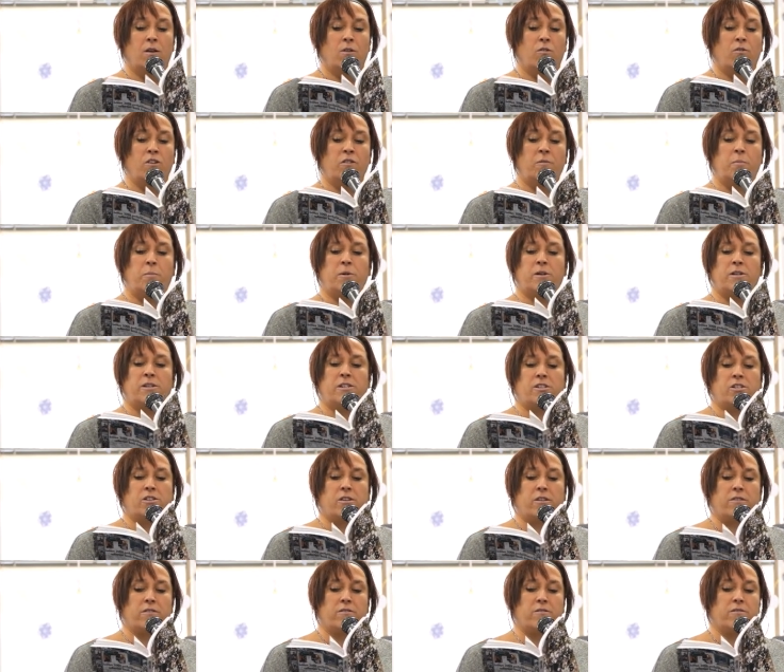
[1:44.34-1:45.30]
We've put
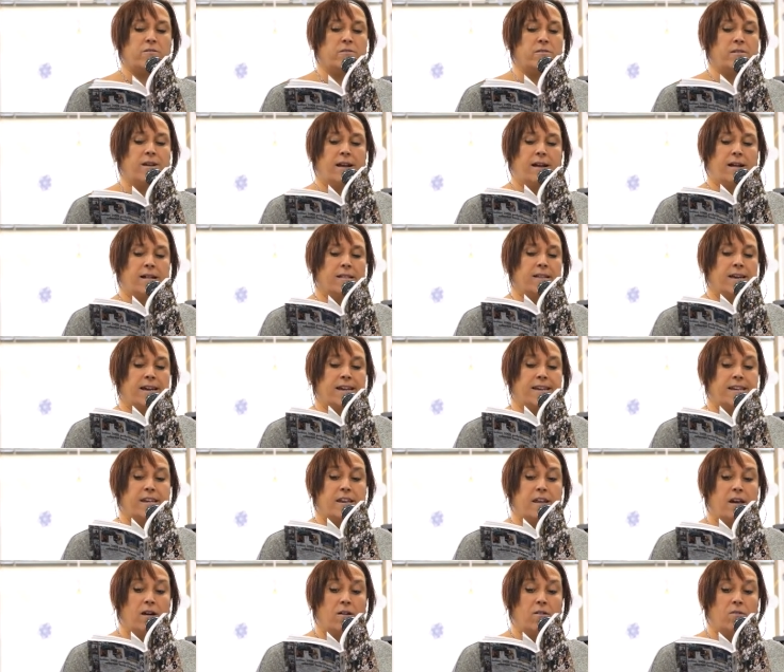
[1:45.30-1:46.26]
each other through hell, I
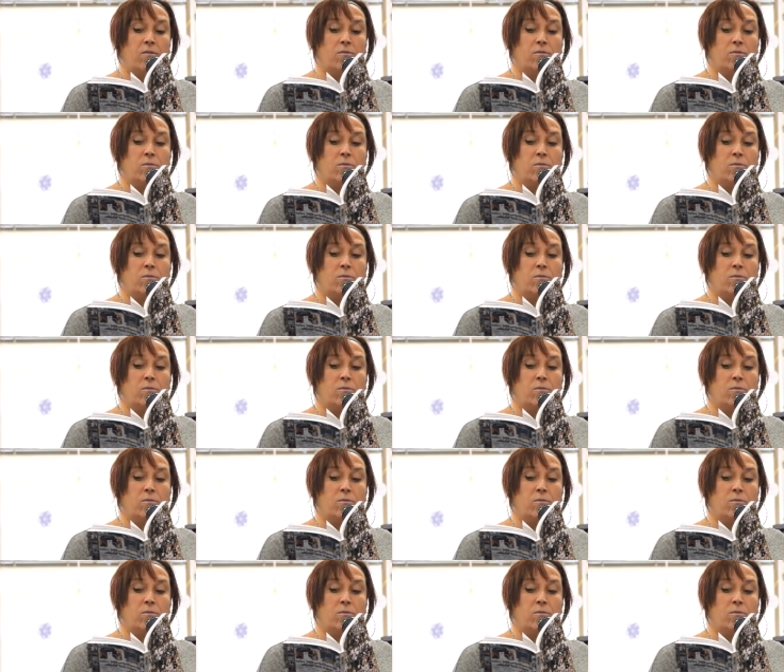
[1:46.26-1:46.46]
know.